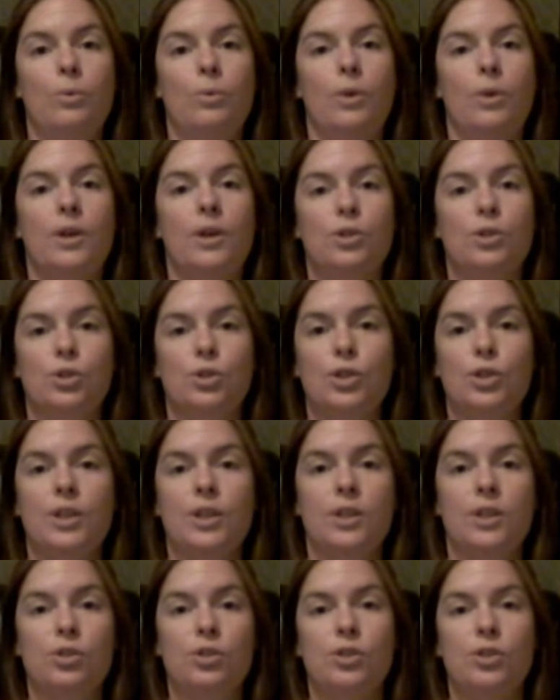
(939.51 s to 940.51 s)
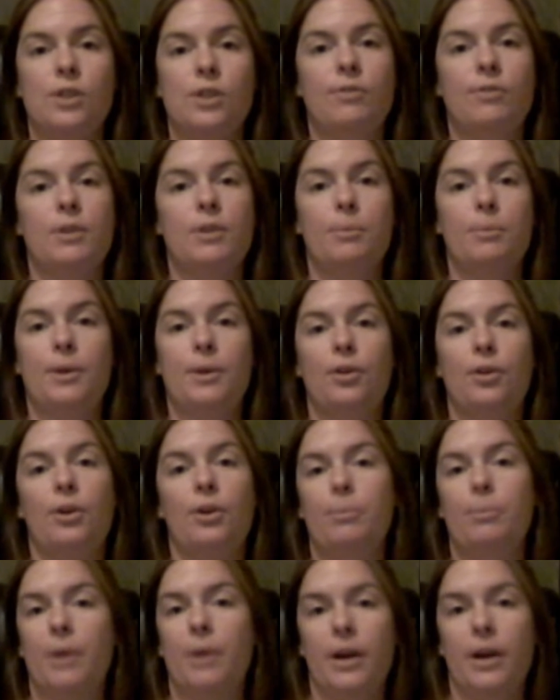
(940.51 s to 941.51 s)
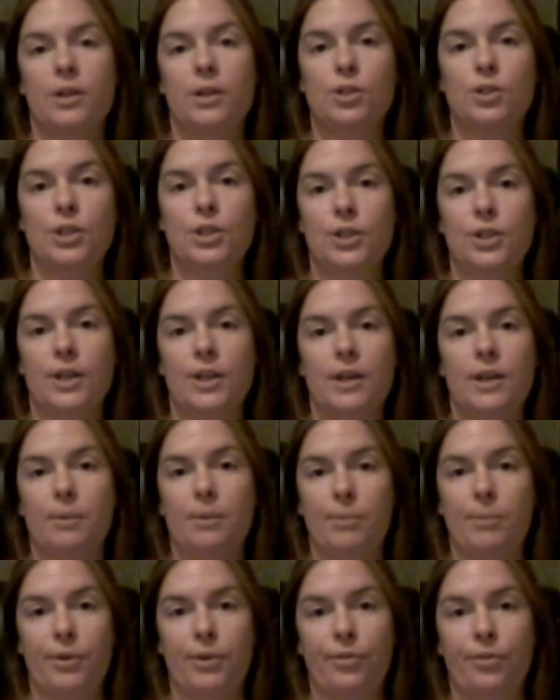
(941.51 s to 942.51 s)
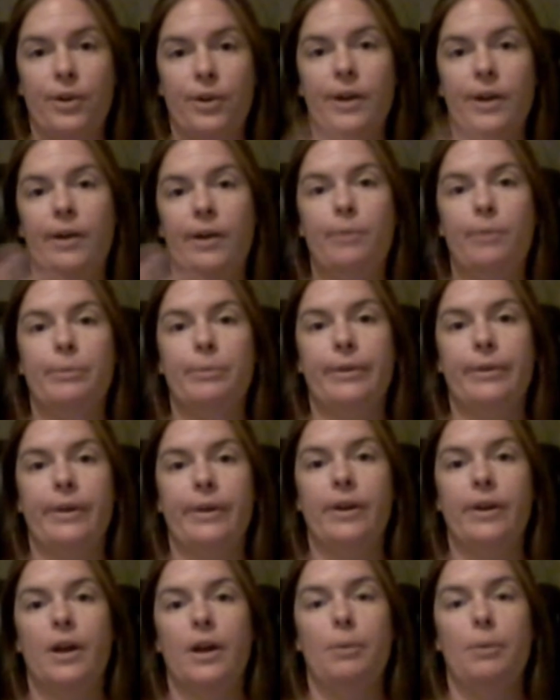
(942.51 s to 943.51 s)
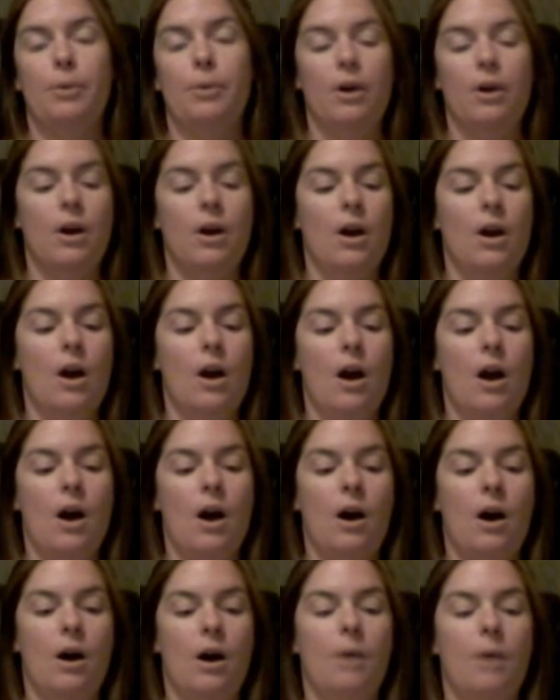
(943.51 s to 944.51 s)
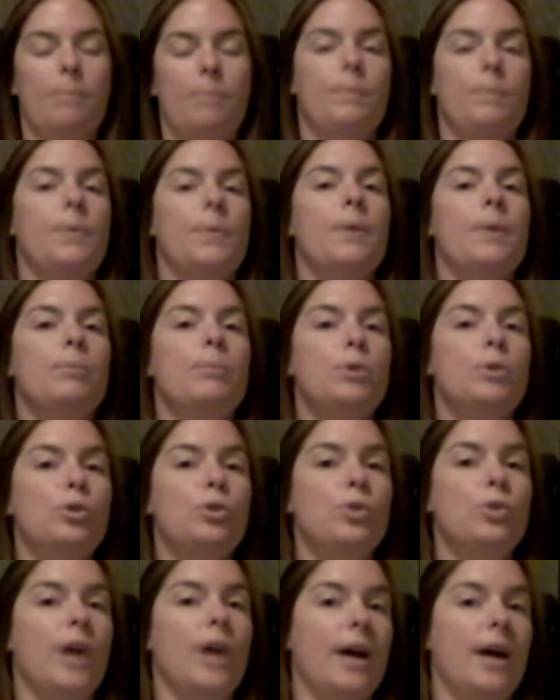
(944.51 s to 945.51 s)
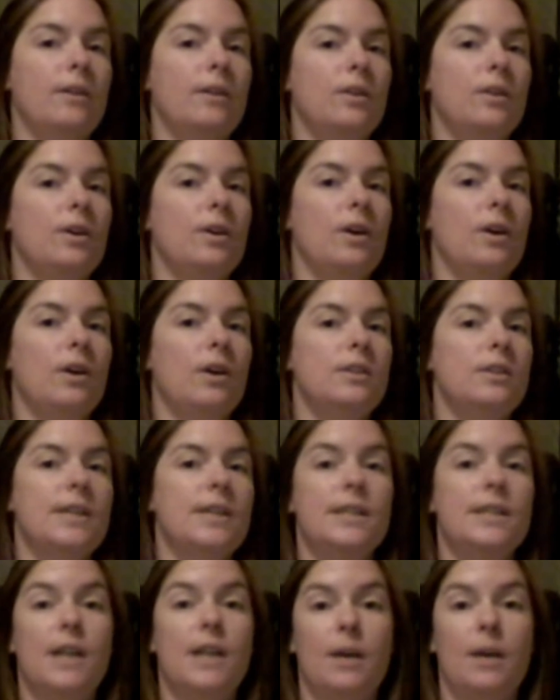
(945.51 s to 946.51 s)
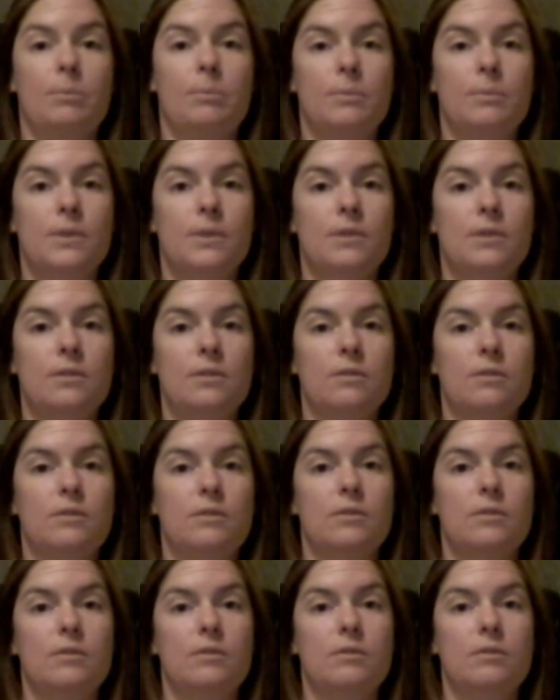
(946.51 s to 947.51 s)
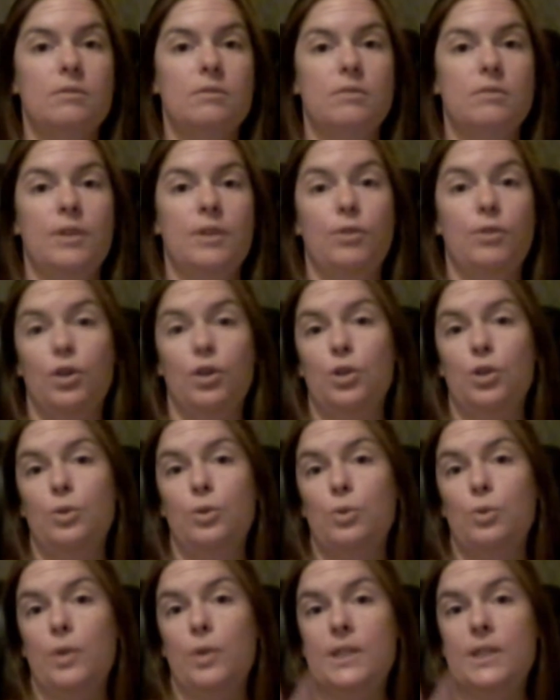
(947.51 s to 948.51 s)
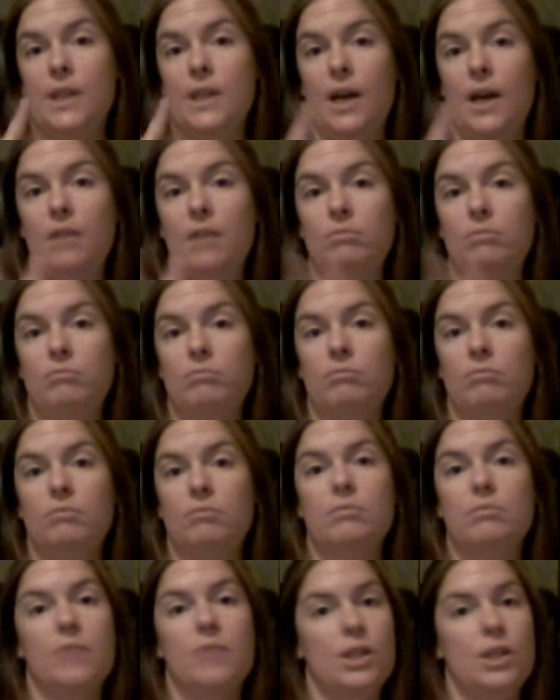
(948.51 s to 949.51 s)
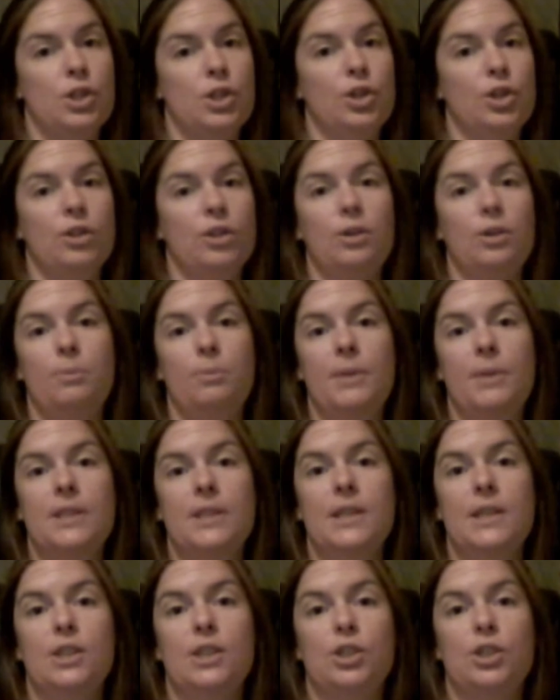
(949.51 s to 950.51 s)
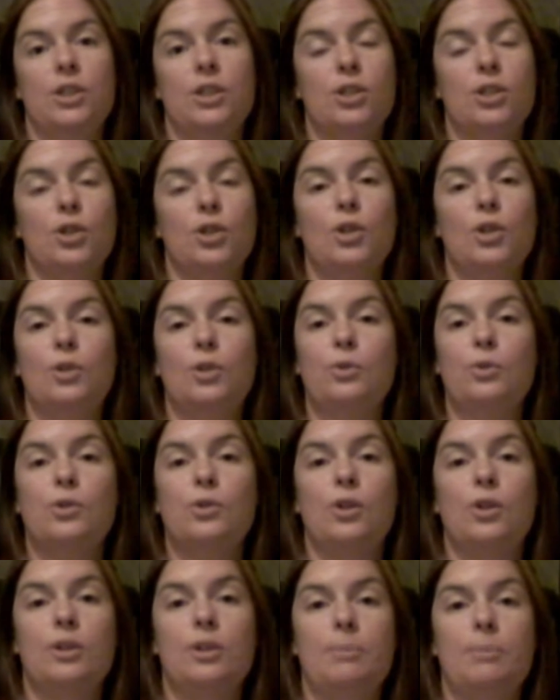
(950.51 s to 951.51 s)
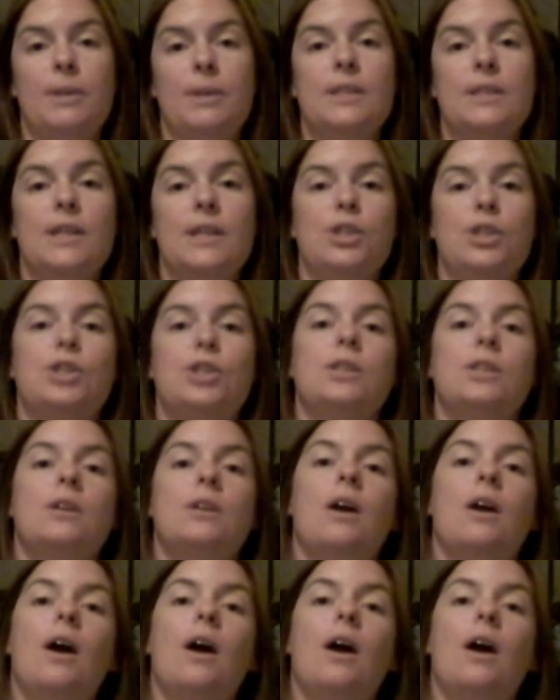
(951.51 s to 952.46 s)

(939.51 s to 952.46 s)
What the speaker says: as you're looking at yourself in the mirror. I'm not actually looking at a mirror right now. I'm looking at a camera. But do that 10 times. If you can do it twice a day, that's a good little meditation. That's a good little start to meditation.